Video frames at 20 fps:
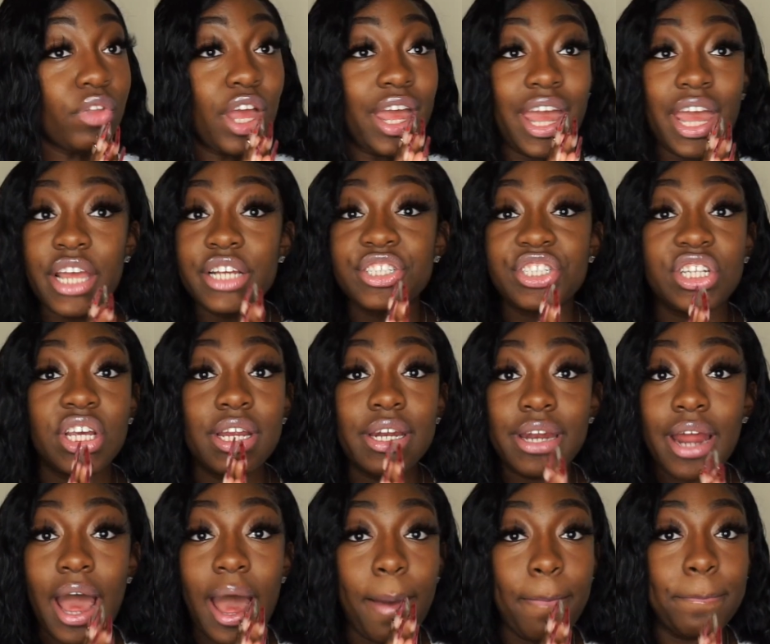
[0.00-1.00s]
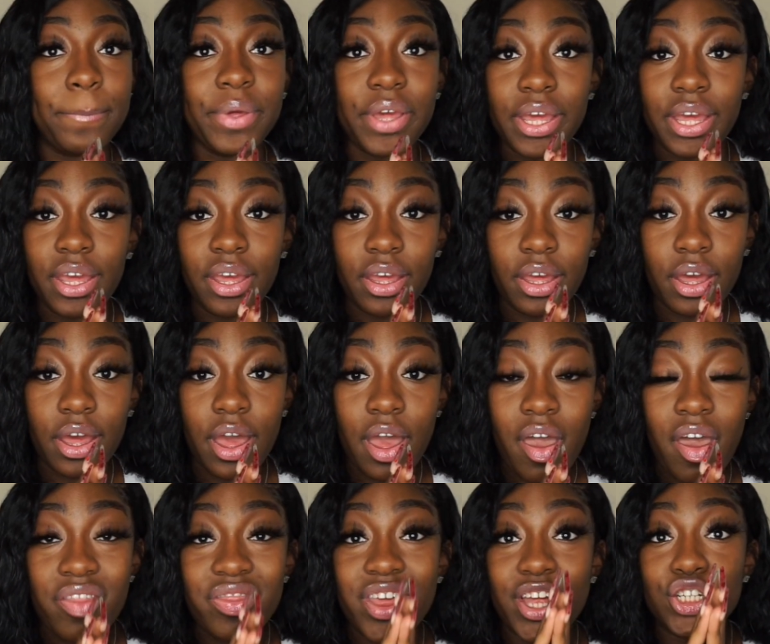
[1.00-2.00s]
It should not be
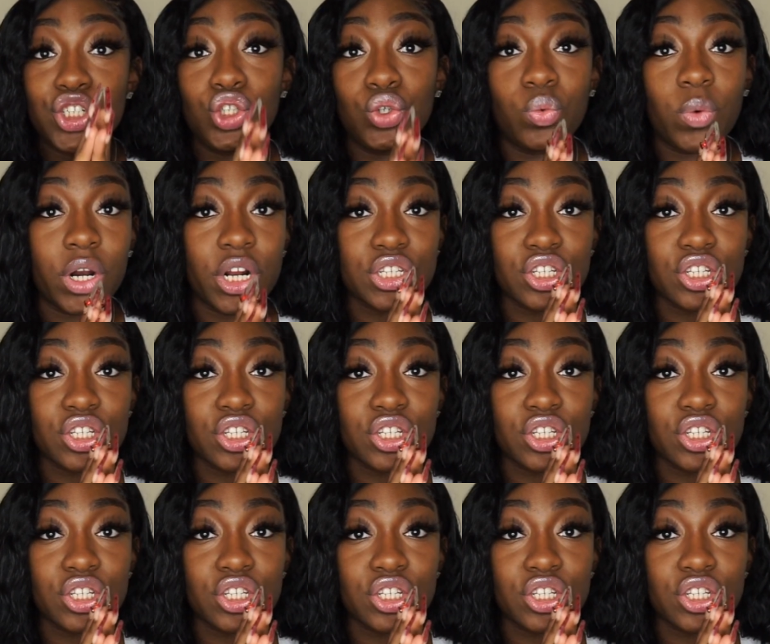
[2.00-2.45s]
that you want